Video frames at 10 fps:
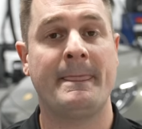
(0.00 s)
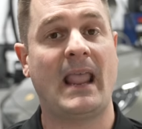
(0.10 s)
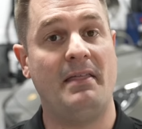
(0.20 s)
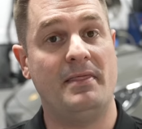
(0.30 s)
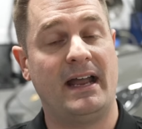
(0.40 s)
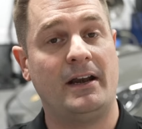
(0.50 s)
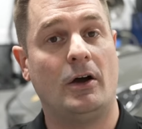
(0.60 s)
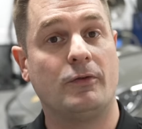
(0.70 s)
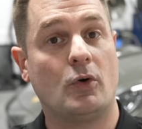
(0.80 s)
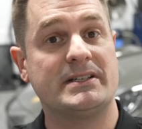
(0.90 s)
And then,
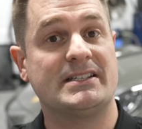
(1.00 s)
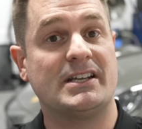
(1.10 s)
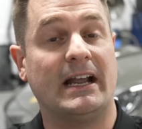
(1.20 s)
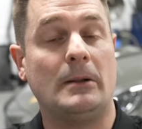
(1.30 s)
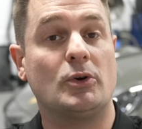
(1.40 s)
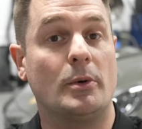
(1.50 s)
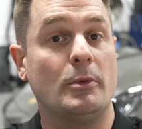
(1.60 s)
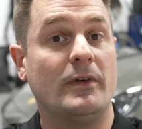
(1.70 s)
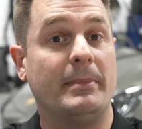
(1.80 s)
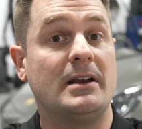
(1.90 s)
of course, it's going to help to
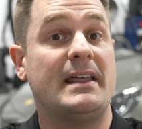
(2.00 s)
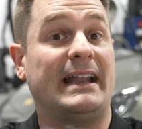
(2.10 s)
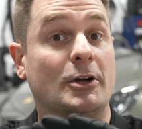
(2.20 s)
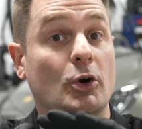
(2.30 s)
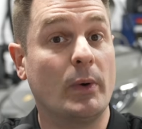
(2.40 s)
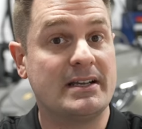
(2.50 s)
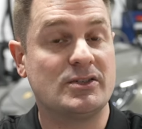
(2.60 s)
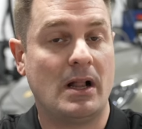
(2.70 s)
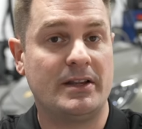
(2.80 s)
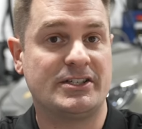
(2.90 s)
remove a bit of that grit as
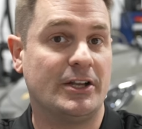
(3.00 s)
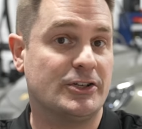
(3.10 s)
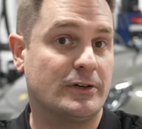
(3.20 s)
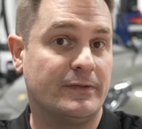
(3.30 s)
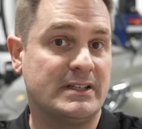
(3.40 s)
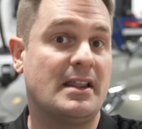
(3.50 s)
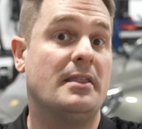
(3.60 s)
well that's on the surface.